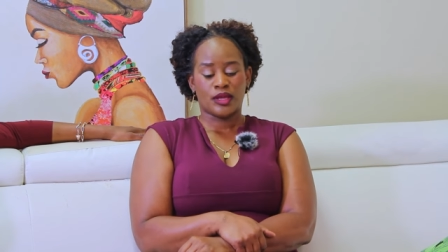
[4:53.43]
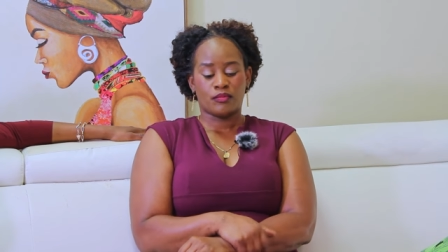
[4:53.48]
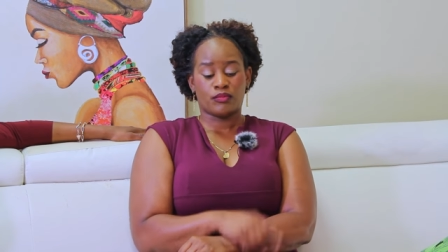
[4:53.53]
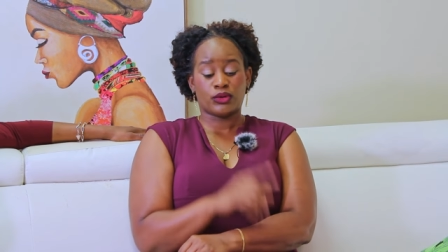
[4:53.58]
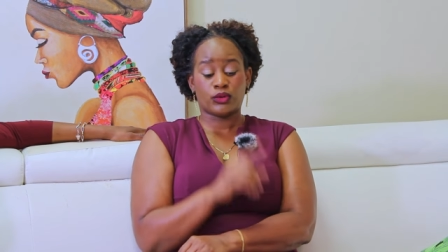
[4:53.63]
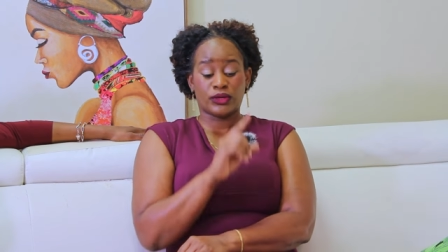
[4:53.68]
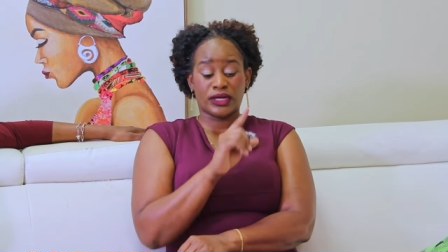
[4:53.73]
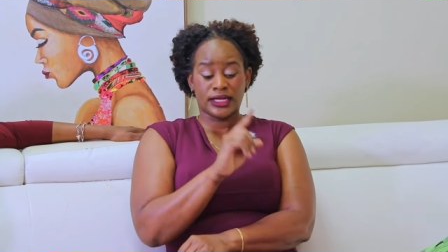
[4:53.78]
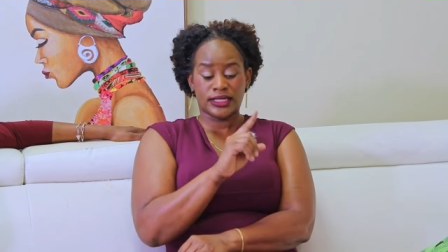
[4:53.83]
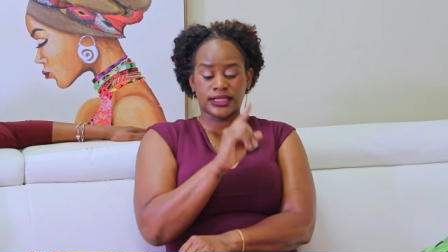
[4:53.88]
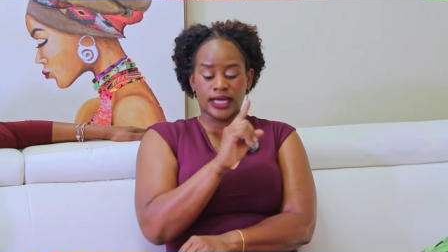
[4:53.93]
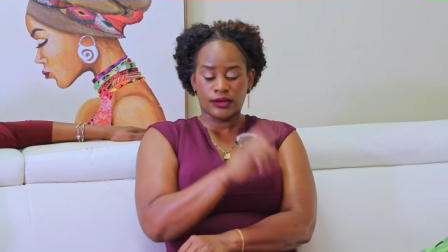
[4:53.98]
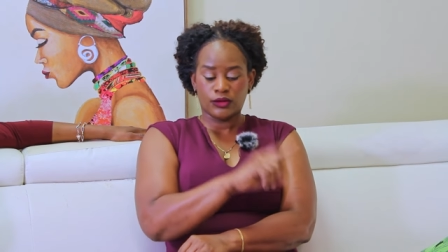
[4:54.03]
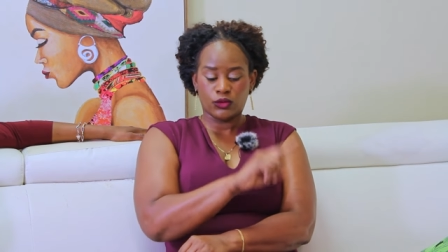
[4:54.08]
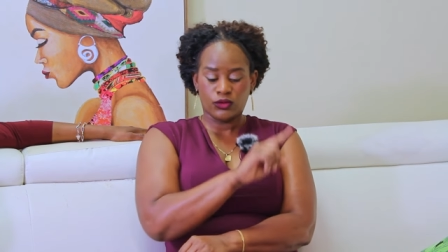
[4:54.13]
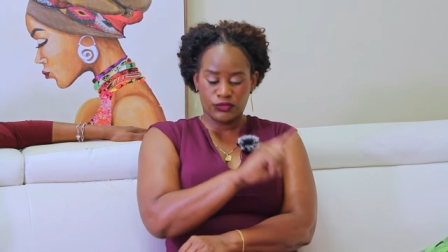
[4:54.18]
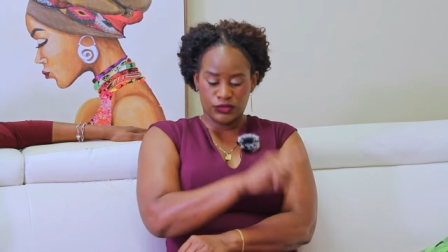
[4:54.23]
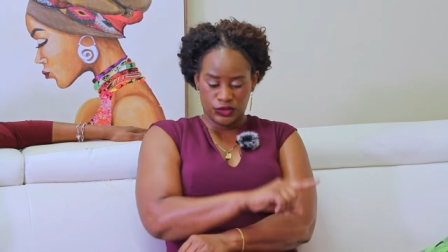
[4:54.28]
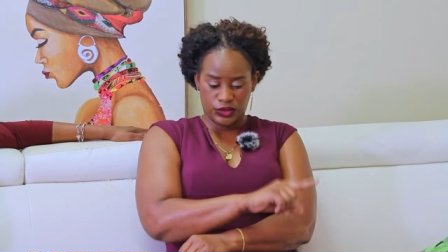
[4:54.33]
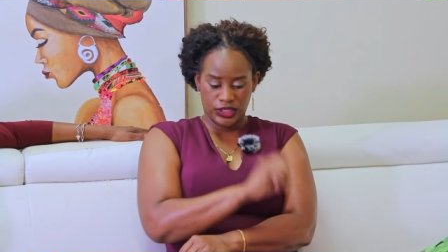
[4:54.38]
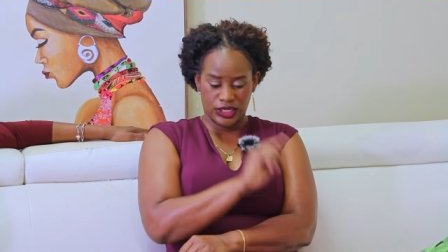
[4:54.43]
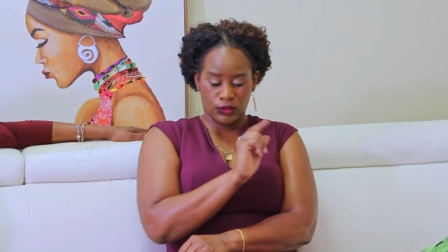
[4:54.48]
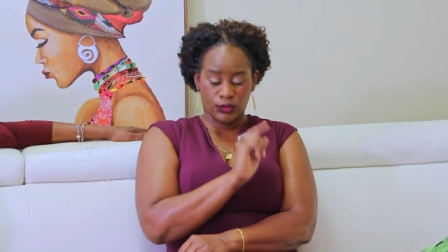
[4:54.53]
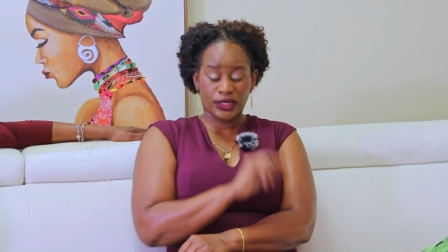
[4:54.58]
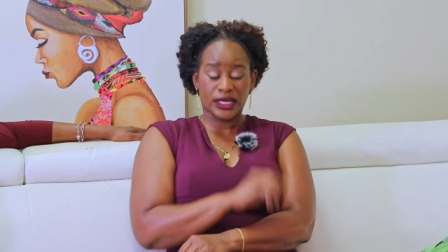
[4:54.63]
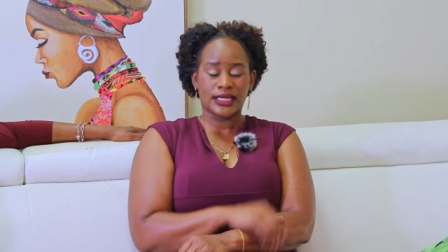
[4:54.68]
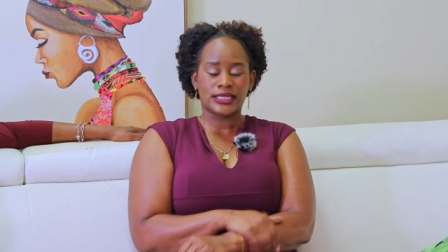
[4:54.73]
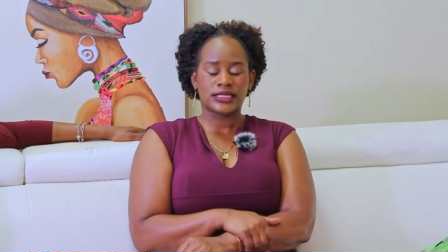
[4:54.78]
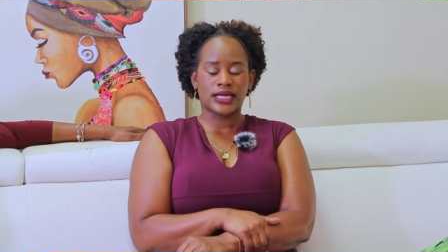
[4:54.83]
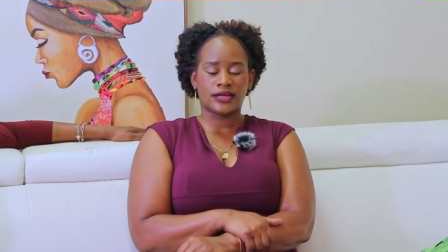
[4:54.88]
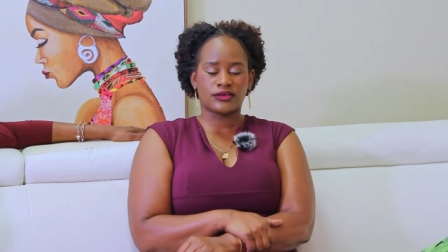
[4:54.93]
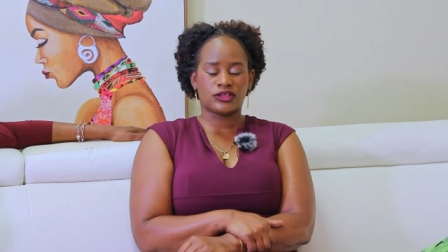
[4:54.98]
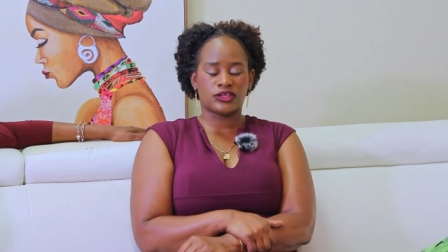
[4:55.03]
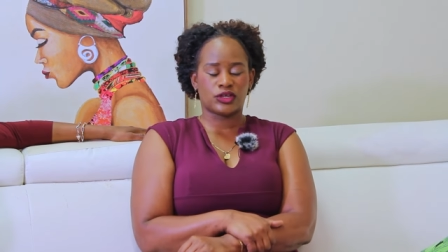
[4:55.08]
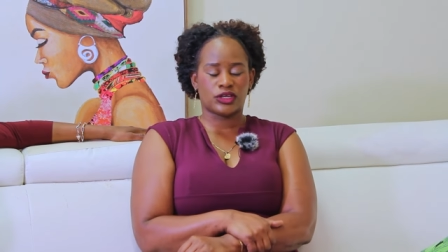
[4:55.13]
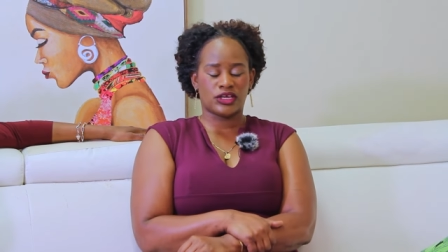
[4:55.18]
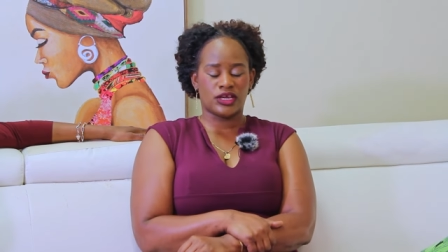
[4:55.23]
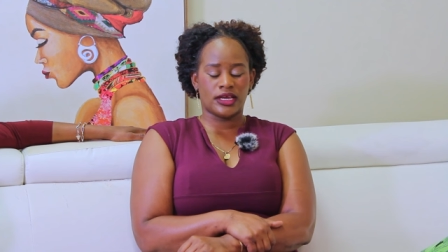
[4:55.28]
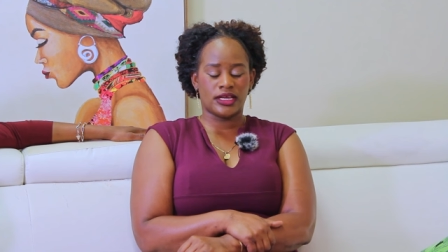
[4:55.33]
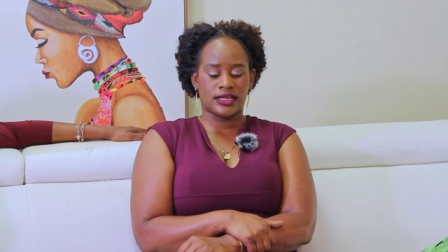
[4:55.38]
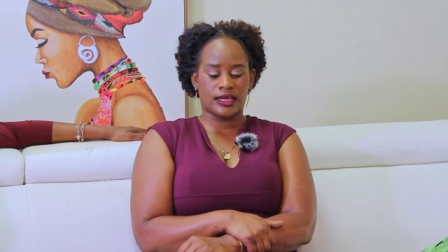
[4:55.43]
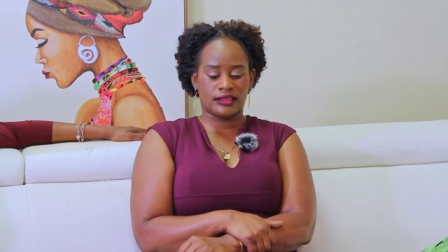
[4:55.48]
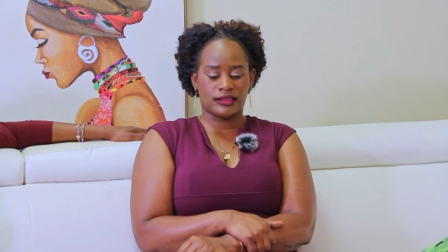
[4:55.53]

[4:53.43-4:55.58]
But when I turn no, thirty, when I turn thirty-eight,